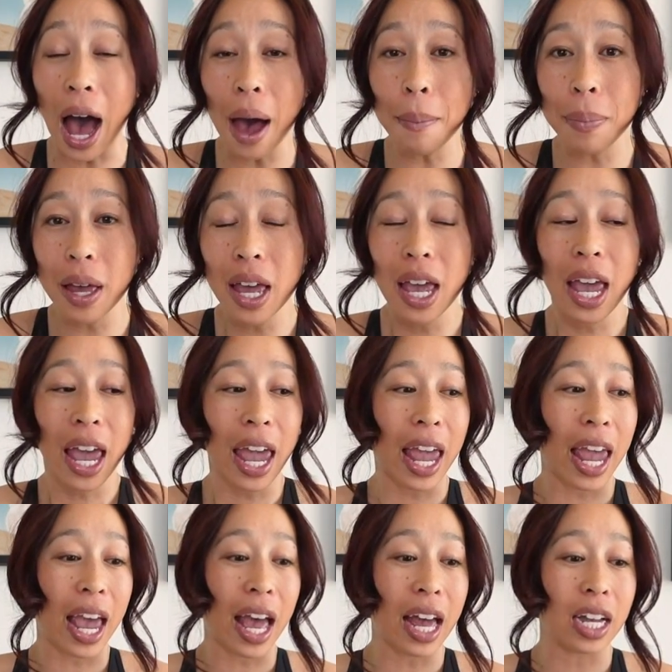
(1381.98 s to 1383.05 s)
up
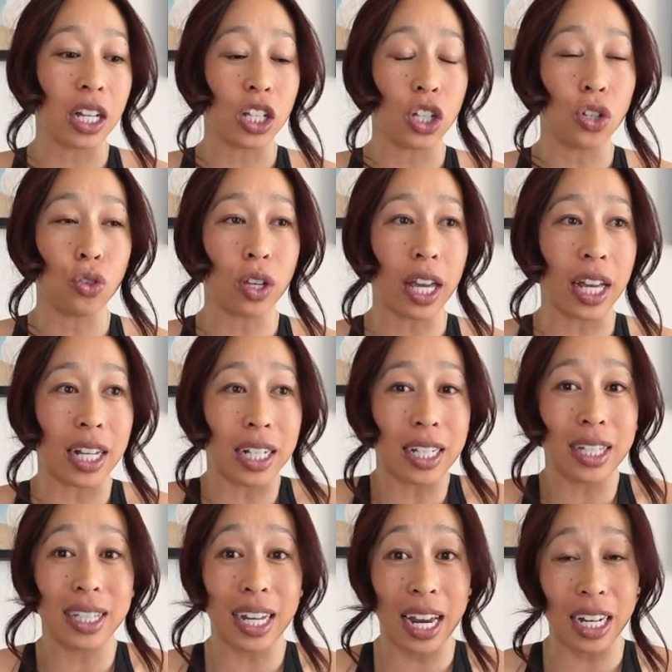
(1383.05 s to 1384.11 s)
and you can
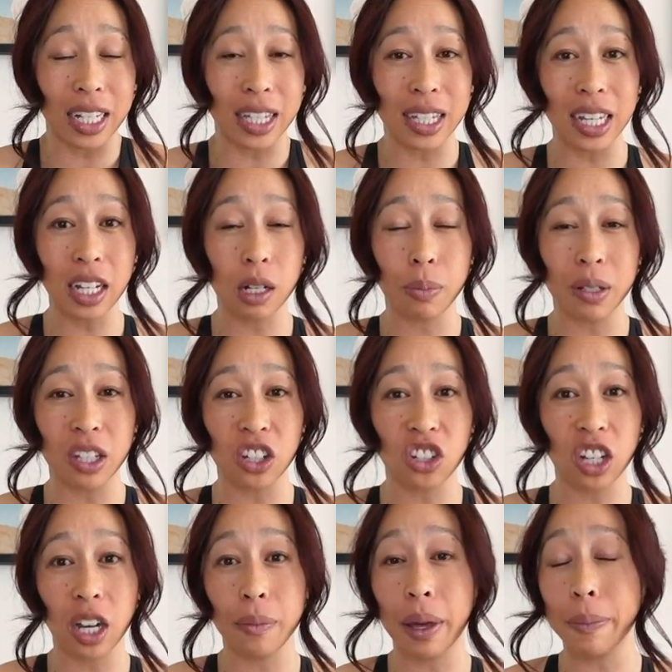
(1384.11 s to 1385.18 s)
stay in a seated
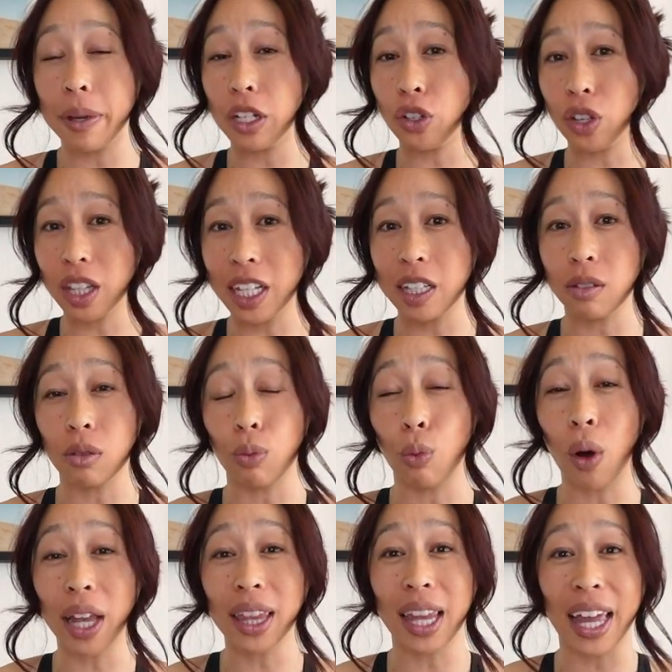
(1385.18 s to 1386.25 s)
position, maybe doing things with
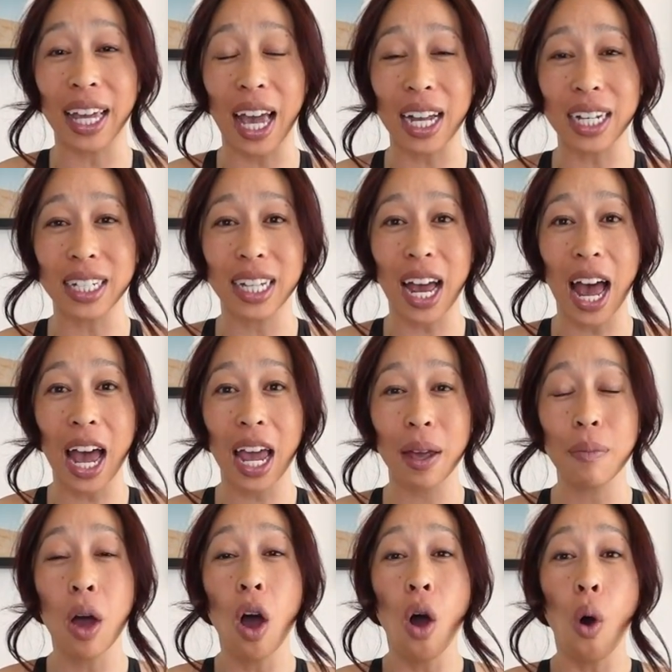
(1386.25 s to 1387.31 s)
one leg at a
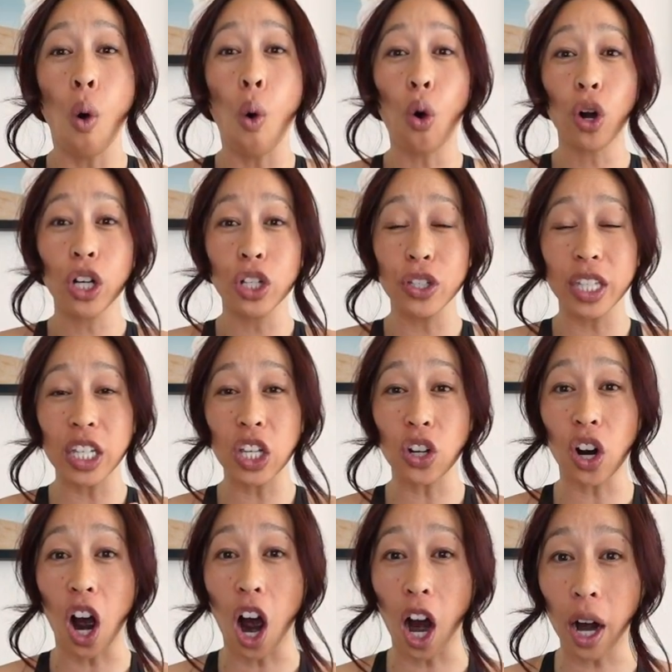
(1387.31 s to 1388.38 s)
time, or using
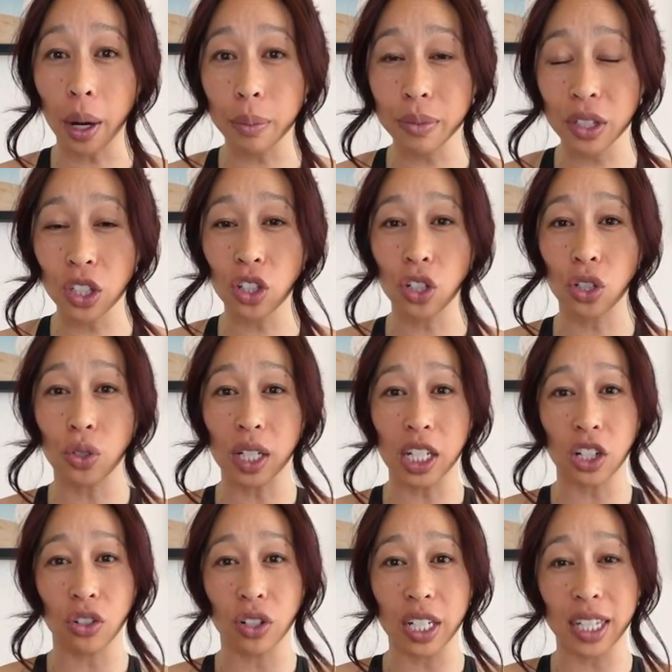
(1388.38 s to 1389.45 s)
your arms to
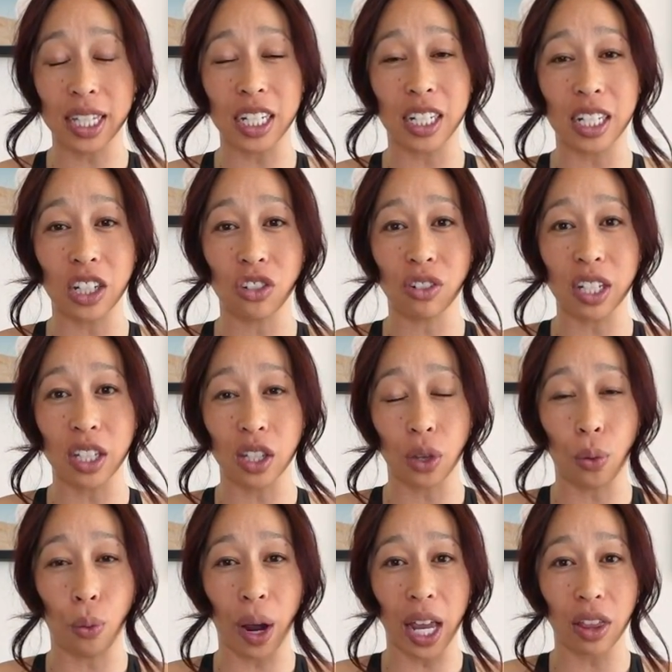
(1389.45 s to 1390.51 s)
increase and decrease the
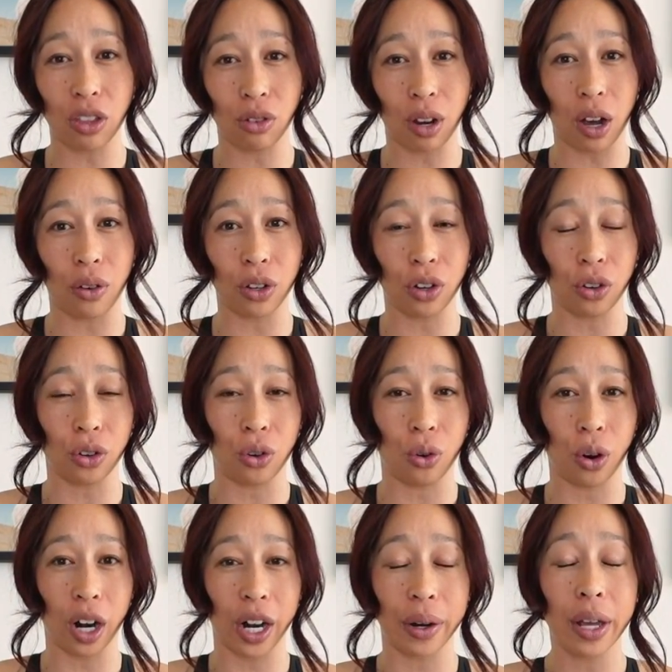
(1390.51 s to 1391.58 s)
weight throughout your
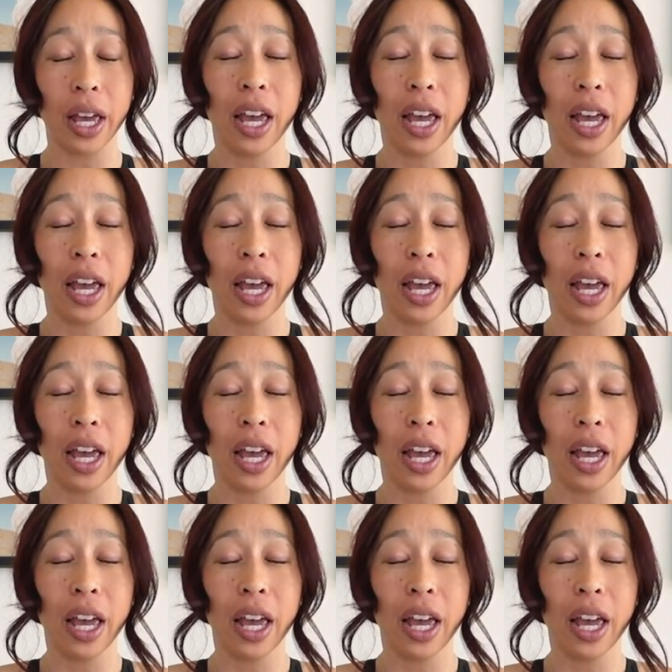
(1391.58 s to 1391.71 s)
core.